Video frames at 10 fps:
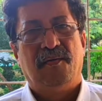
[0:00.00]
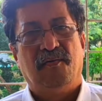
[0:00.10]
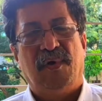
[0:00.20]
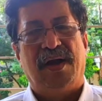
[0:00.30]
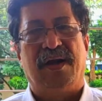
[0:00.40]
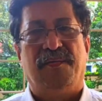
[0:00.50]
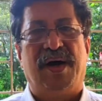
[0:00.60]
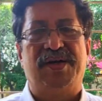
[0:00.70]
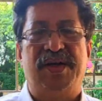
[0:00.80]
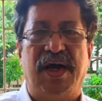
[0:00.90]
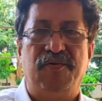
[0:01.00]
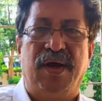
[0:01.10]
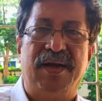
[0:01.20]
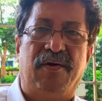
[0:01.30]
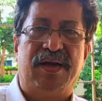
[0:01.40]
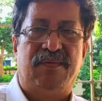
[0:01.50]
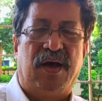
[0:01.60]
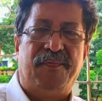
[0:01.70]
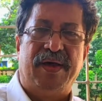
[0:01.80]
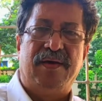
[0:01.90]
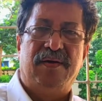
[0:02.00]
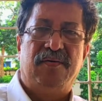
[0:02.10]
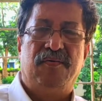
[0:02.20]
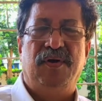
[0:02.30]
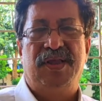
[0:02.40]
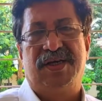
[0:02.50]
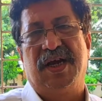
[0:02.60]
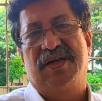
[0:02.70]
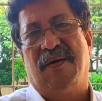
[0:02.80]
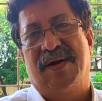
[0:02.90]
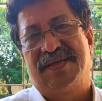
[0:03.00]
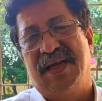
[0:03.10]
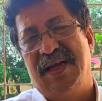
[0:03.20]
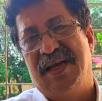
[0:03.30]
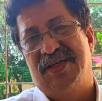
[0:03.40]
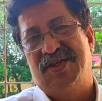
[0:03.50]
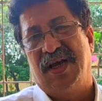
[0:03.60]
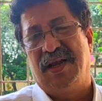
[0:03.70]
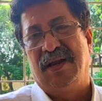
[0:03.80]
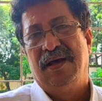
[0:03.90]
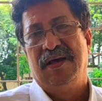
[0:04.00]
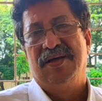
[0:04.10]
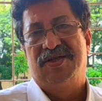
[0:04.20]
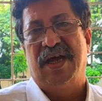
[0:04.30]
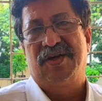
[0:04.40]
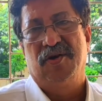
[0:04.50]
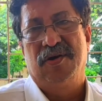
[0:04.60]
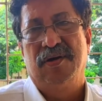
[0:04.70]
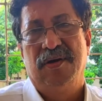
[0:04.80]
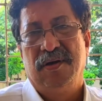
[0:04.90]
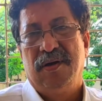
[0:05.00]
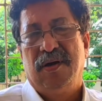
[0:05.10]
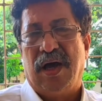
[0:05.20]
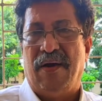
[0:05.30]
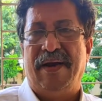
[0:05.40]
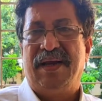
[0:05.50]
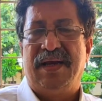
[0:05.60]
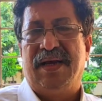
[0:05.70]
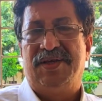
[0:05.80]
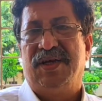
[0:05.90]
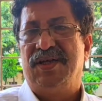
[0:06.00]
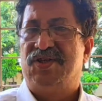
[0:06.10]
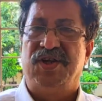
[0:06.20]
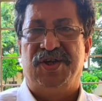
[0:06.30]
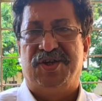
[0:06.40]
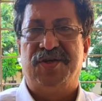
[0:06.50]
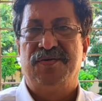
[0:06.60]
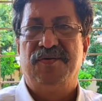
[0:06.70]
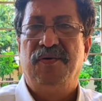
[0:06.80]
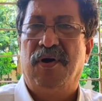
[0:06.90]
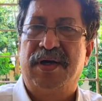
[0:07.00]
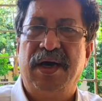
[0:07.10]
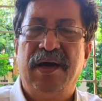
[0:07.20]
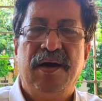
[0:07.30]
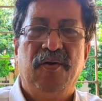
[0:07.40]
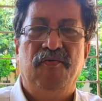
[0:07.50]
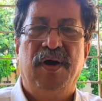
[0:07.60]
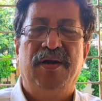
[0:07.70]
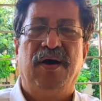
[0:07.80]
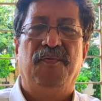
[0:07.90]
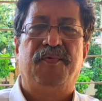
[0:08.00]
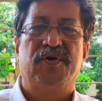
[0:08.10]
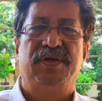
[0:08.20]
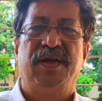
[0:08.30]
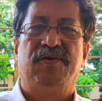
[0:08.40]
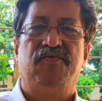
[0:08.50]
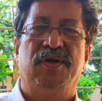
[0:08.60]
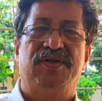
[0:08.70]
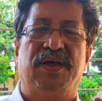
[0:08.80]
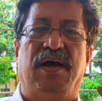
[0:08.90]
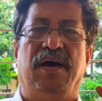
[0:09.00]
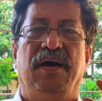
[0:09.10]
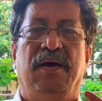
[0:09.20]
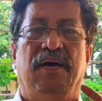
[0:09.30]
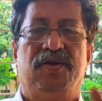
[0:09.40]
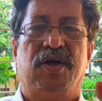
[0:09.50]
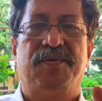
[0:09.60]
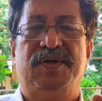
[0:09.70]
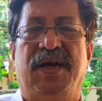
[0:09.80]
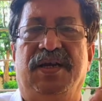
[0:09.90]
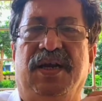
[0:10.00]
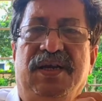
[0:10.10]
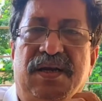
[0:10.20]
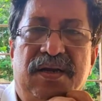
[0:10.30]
We are now marching and we are now developing with the trade, commerce and industrial sector. Our agriculture is rich. Okay, we are now proceeding towards the sophisticated